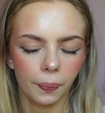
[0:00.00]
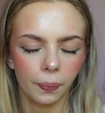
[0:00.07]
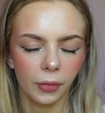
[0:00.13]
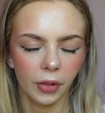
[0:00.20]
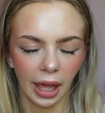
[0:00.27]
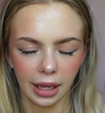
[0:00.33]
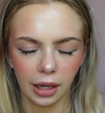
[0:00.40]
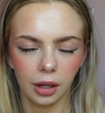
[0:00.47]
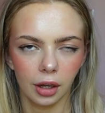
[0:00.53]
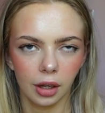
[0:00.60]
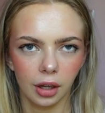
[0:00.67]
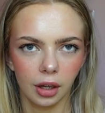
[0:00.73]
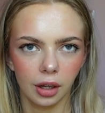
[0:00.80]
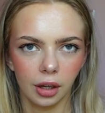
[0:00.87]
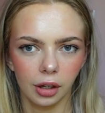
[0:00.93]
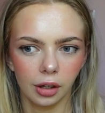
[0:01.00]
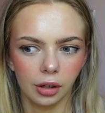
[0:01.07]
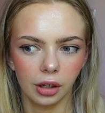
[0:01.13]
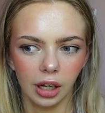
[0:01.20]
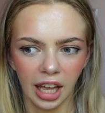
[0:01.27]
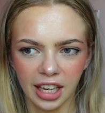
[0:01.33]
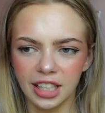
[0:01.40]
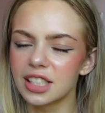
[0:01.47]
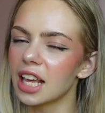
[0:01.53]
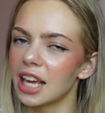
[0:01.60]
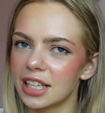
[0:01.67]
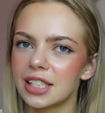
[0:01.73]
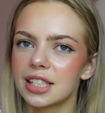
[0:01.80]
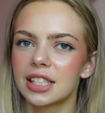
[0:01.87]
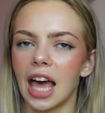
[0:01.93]
Like,
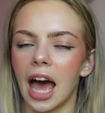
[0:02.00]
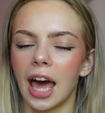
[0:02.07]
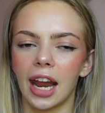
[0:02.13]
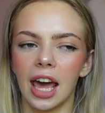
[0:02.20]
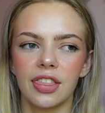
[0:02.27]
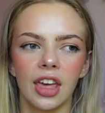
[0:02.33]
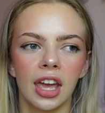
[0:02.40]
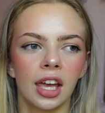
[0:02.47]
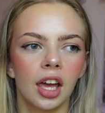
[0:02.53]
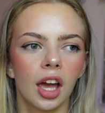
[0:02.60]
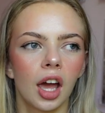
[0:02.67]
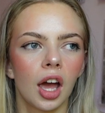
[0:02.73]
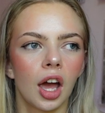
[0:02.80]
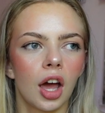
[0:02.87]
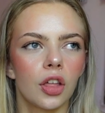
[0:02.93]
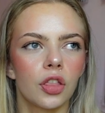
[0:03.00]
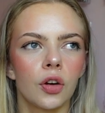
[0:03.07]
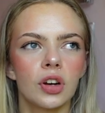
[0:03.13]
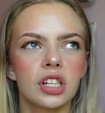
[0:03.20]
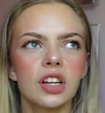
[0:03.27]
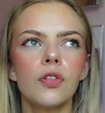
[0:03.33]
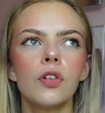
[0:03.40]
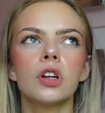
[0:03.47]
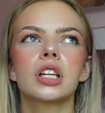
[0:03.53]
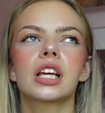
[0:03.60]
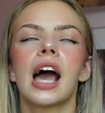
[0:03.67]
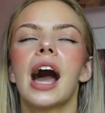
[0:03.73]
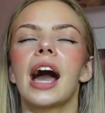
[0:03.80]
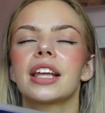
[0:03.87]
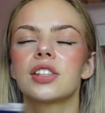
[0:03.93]
it's sad. I think there are different
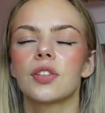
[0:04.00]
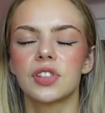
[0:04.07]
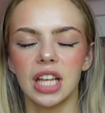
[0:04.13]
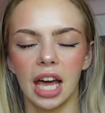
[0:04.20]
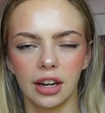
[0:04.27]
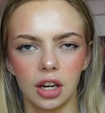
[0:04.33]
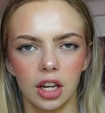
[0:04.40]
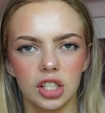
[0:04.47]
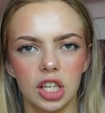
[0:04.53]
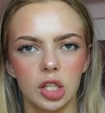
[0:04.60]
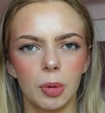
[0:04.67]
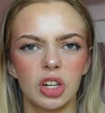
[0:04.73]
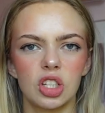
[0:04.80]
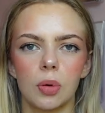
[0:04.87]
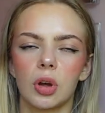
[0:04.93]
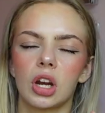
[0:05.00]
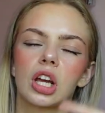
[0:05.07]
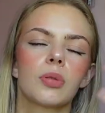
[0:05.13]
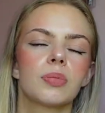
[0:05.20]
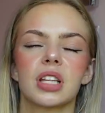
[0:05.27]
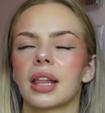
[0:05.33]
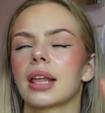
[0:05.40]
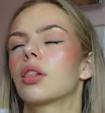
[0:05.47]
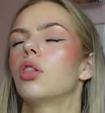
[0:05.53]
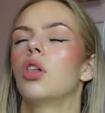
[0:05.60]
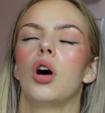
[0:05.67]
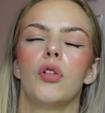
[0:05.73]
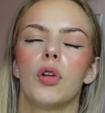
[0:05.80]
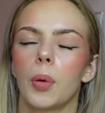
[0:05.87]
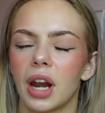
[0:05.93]
kinds of sadness, especially when it comes to like
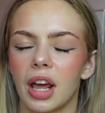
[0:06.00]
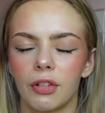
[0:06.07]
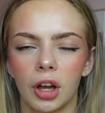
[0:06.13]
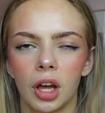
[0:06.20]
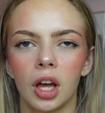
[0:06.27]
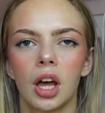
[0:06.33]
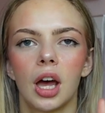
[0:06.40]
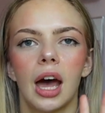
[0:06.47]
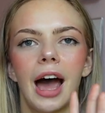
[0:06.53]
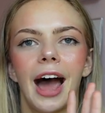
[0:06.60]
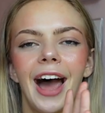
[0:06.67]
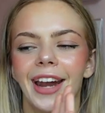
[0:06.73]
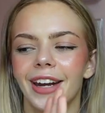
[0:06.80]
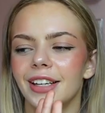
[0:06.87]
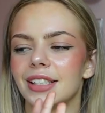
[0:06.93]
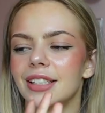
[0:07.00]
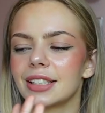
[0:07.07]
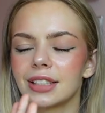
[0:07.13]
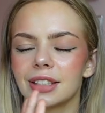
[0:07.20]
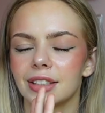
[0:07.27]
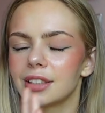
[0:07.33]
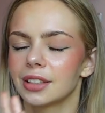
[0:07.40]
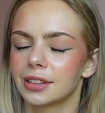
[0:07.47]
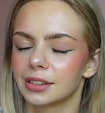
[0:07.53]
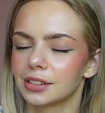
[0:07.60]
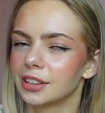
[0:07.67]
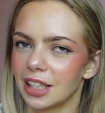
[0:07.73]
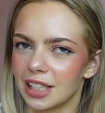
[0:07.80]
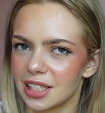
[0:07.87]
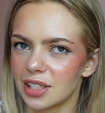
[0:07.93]
love or whatever, and
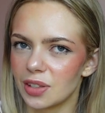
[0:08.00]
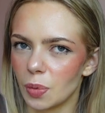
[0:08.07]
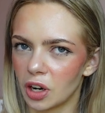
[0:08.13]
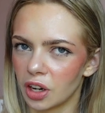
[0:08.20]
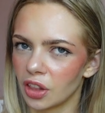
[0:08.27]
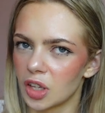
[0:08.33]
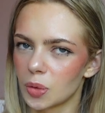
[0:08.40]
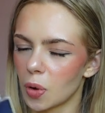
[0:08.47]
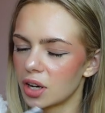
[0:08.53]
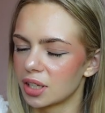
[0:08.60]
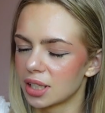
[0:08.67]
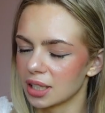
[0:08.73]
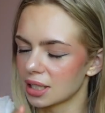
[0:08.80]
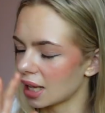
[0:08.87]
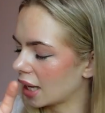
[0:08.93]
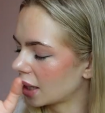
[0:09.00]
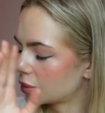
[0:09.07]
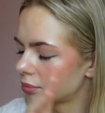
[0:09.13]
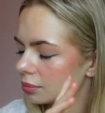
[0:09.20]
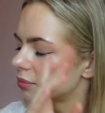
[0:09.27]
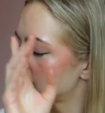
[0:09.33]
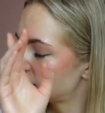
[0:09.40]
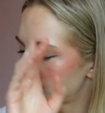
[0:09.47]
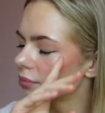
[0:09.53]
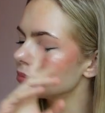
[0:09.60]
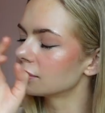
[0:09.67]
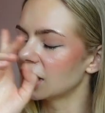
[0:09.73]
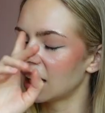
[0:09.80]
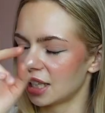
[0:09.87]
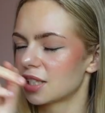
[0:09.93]
this is one of those ones that's like,
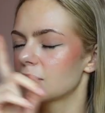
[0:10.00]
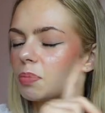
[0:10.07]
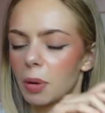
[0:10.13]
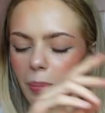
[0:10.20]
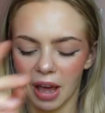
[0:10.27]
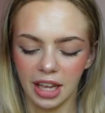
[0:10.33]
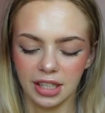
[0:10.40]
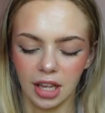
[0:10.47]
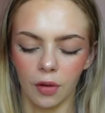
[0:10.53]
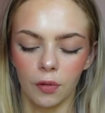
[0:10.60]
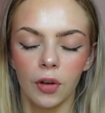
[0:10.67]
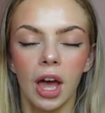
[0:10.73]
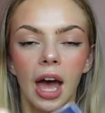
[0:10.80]
it's prepare yourself.